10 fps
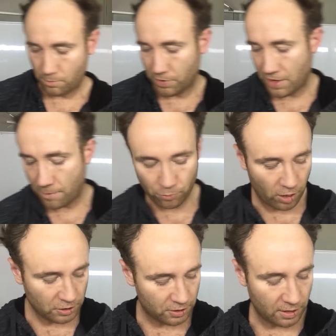But that
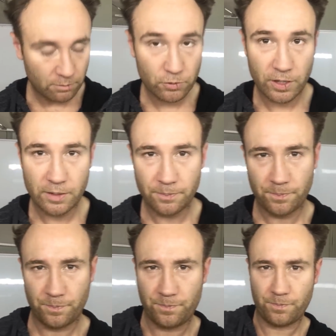brush that comes with it,
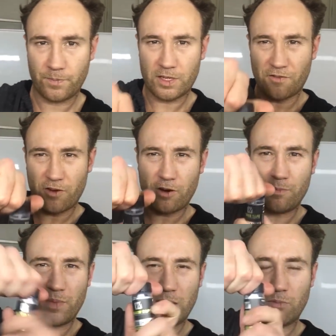it's a very
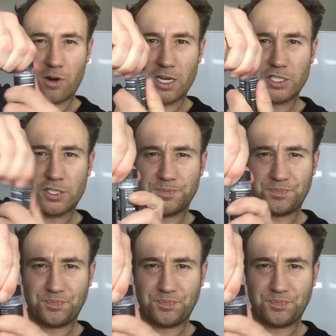big brush.